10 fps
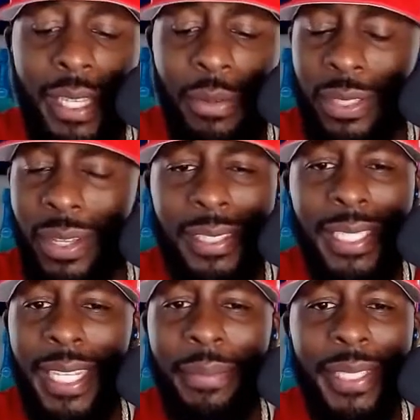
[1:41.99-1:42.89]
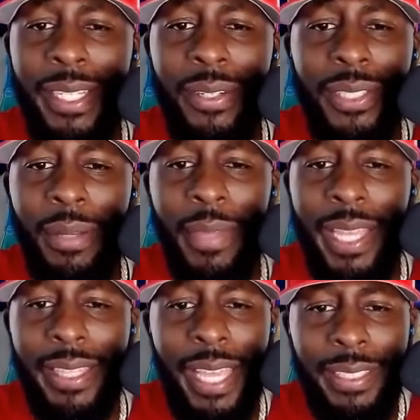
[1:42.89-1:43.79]
He was on TMZ or something
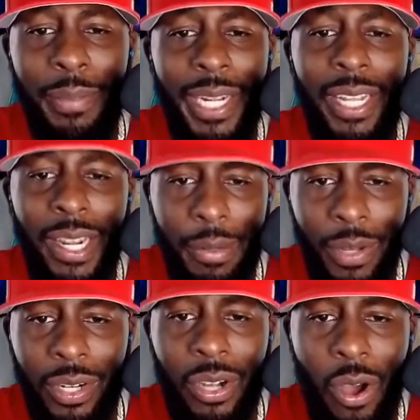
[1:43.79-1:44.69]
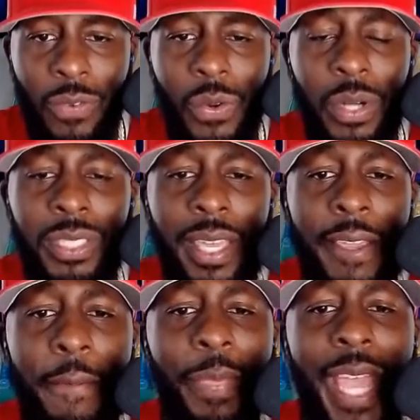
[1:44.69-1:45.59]
like that. Somebody caught him on a golf course,
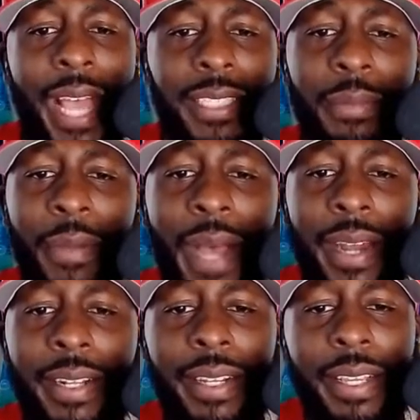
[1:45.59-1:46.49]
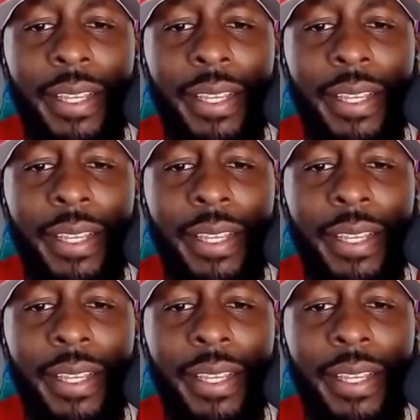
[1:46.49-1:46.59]
asked him about it.